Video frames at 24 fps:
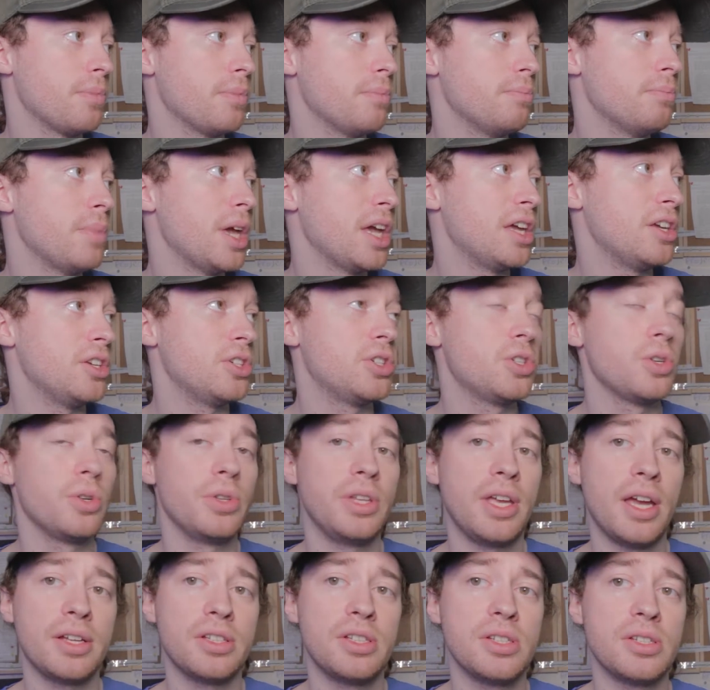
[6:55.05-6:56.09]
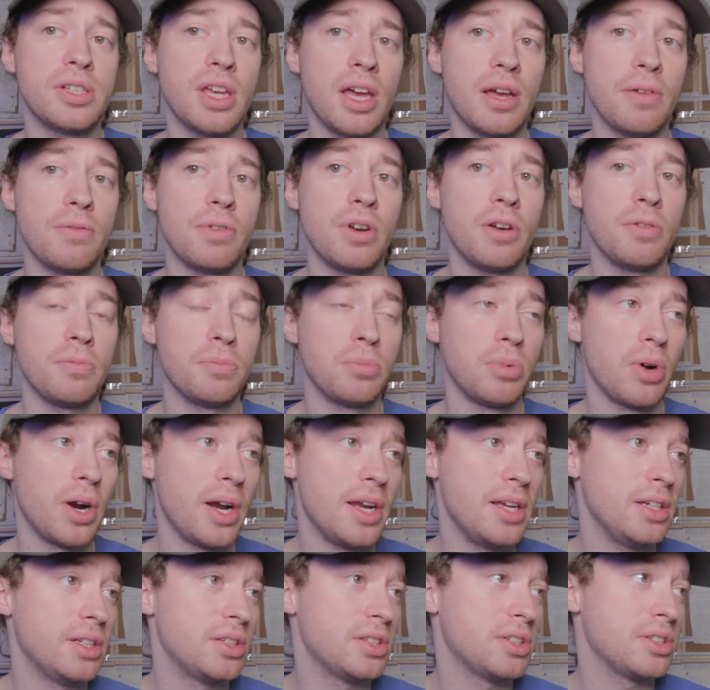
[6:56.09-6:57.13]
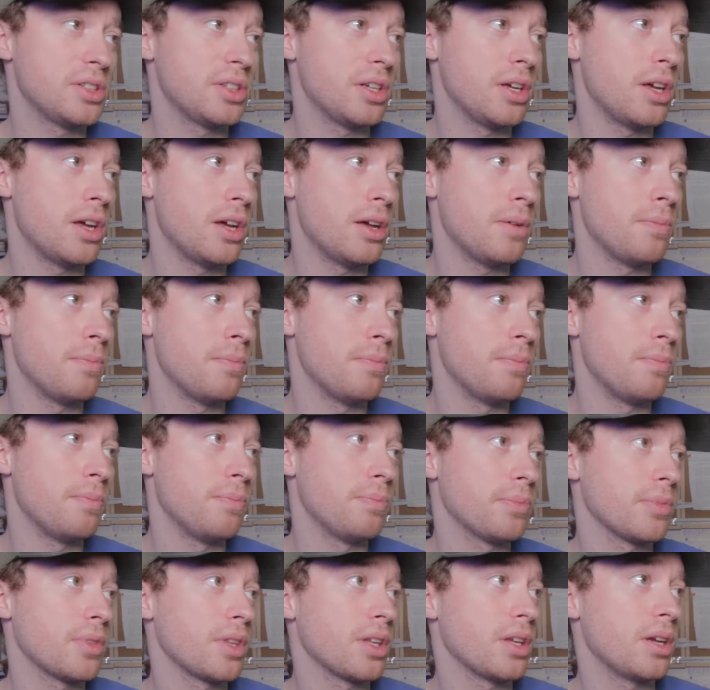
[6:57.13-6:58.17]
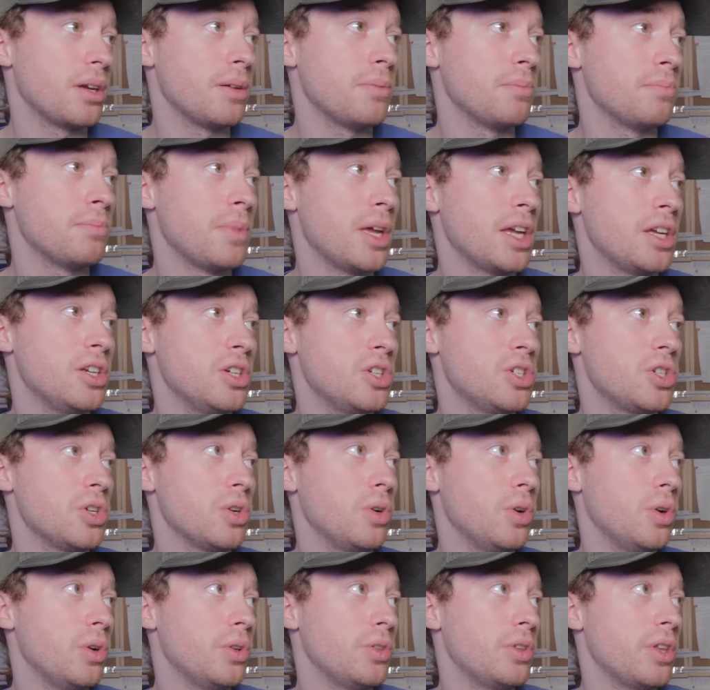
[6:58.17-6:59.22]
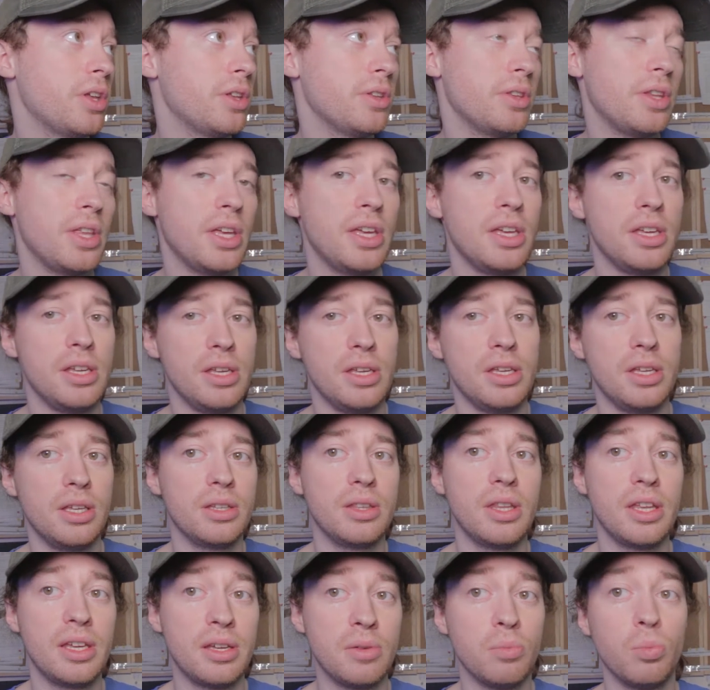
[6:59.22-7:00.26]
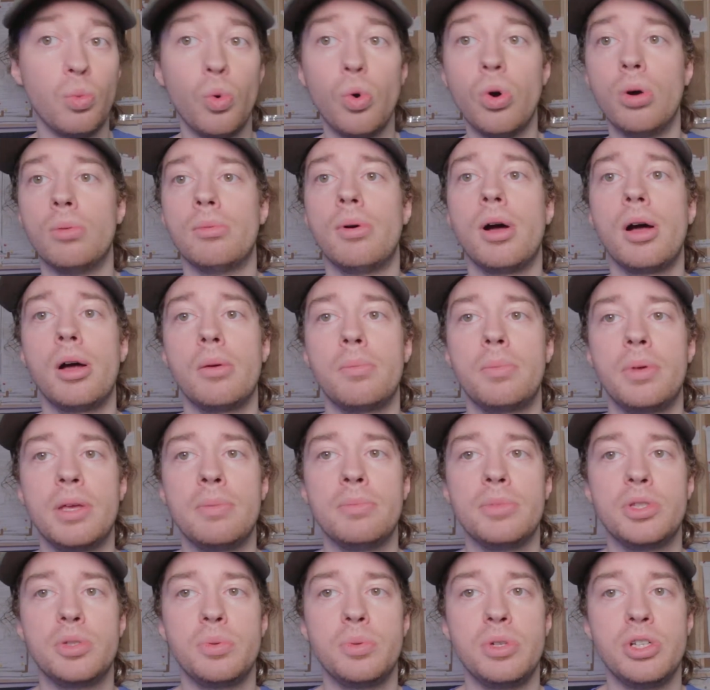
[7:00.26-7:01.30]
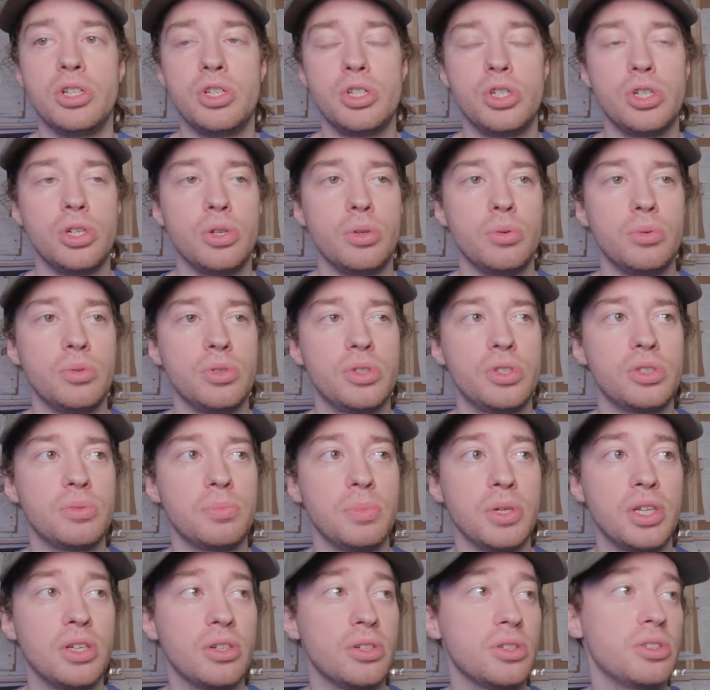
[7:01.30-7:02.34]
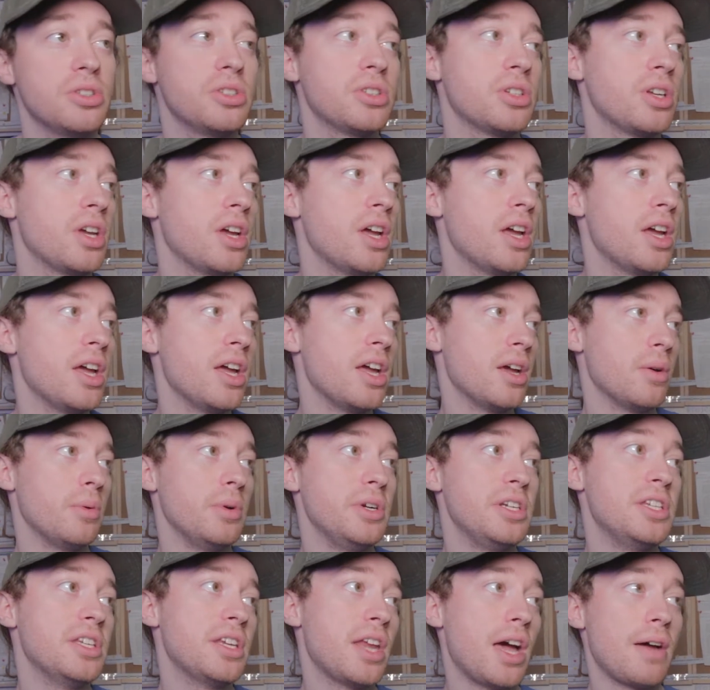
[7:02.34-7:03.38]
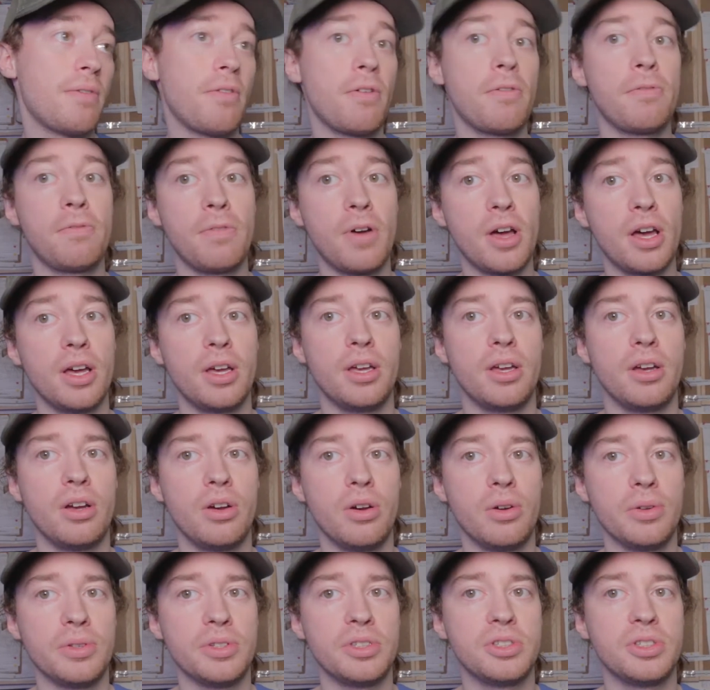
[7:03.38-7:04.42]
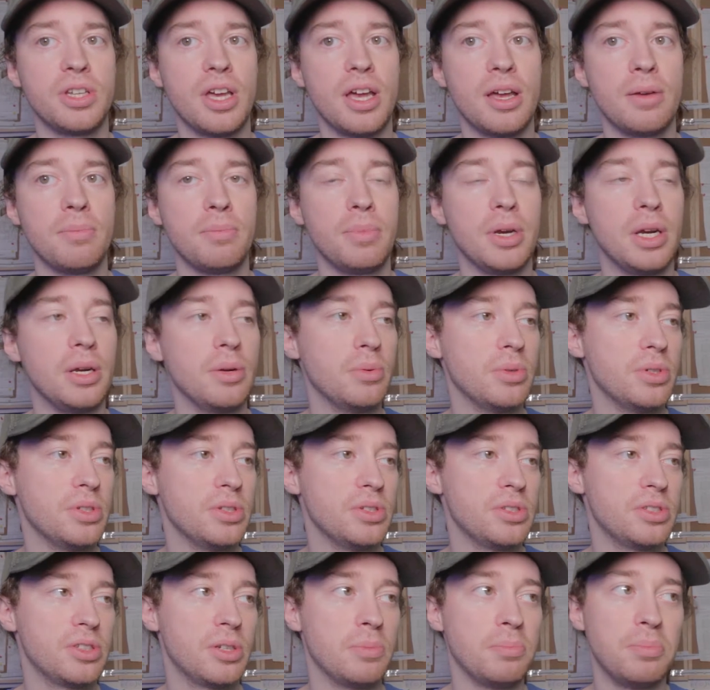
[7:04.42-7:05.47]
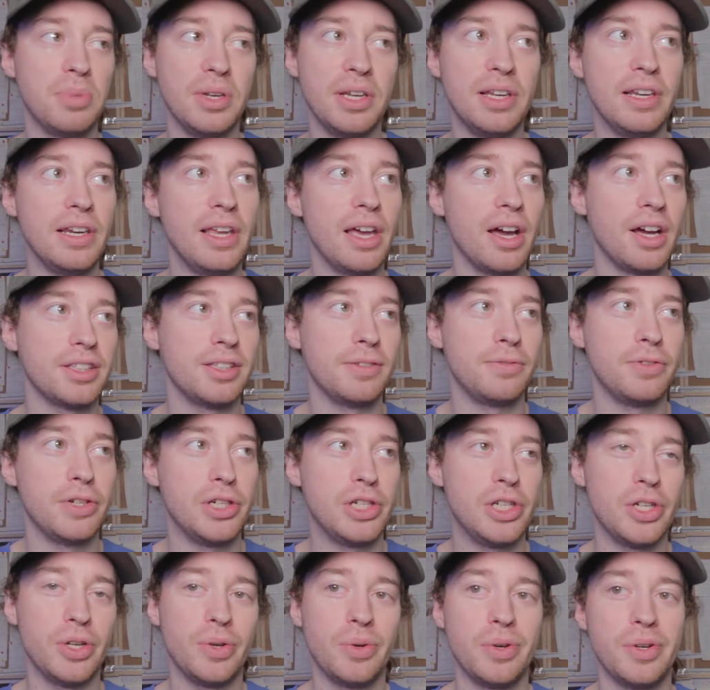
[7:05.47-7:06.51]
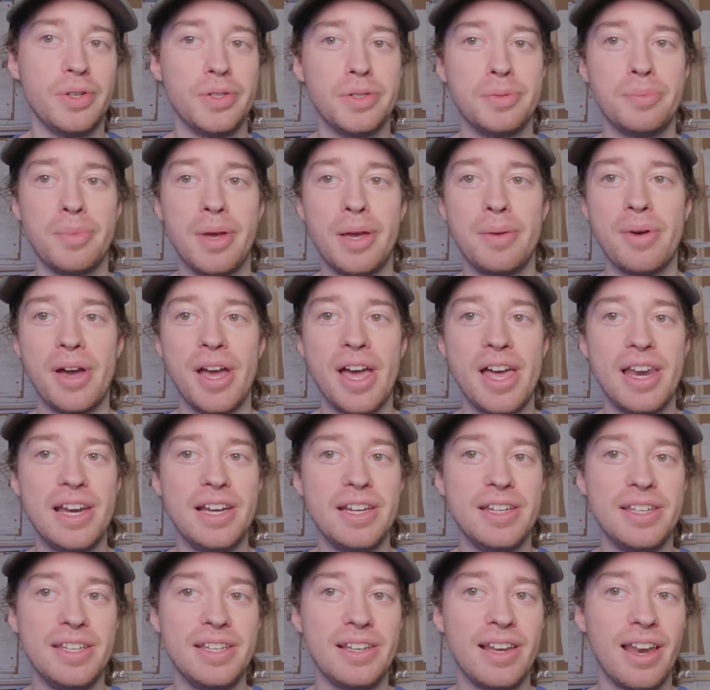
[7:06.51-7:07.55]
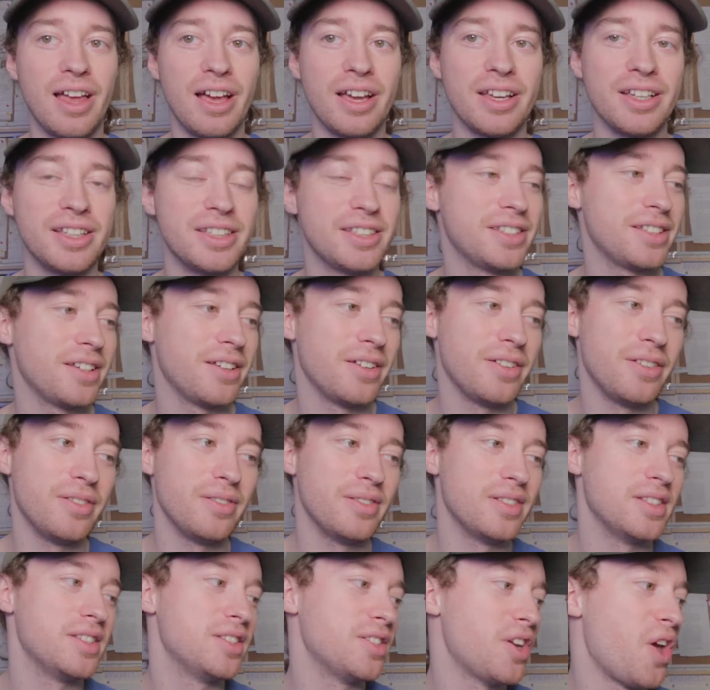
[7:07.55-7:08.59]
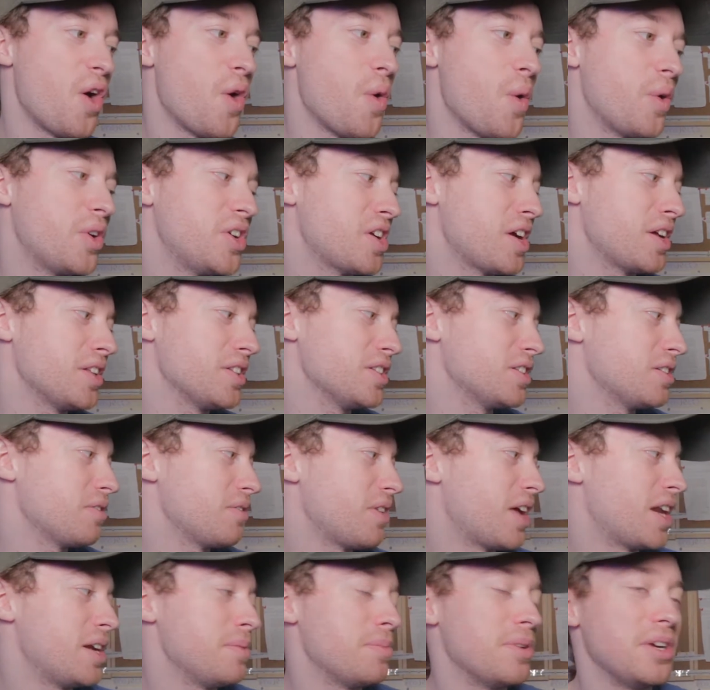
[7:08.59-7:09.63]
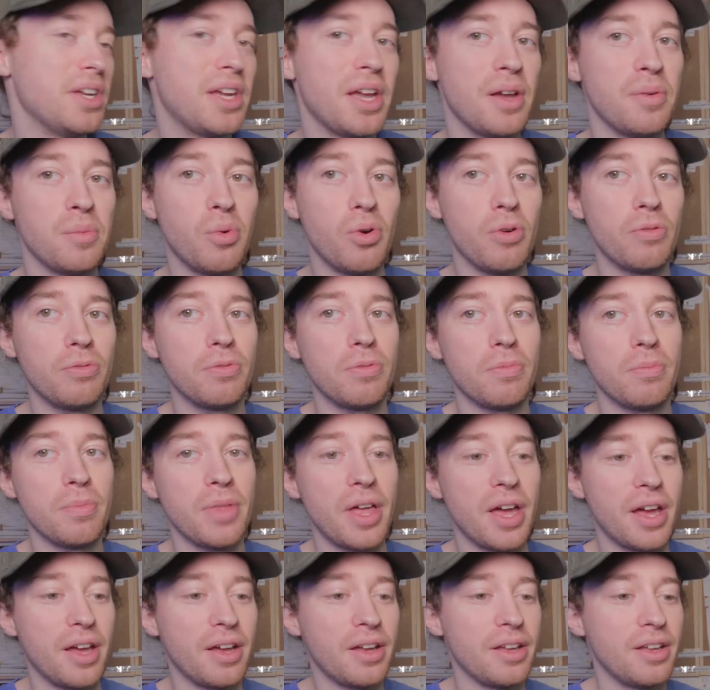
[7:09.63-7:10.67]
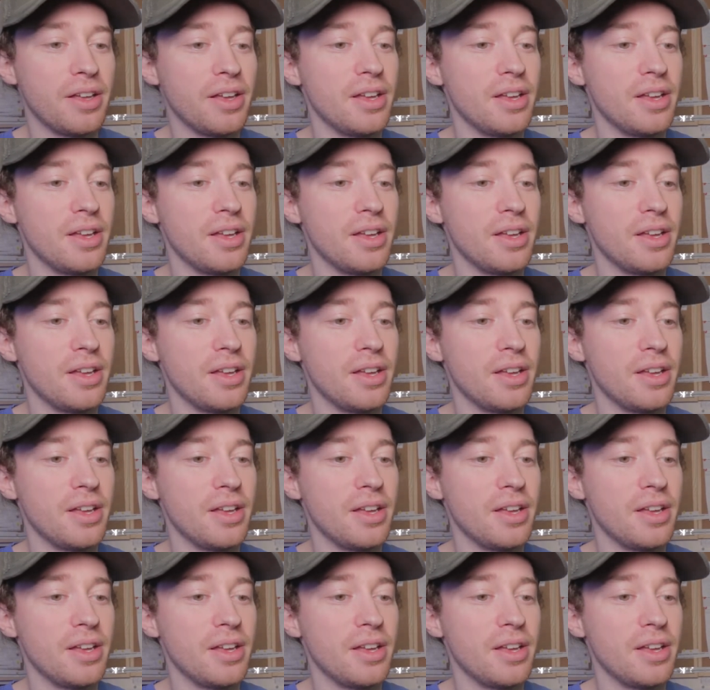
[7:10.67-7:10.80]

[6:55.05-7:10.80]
Making sure the actors have enough breaks, and making sure that they can warm up in between shoots, because we did have a fire on set, but was completely artificial and it was made by LED lights, so there's no chance of anybody getting warm from that.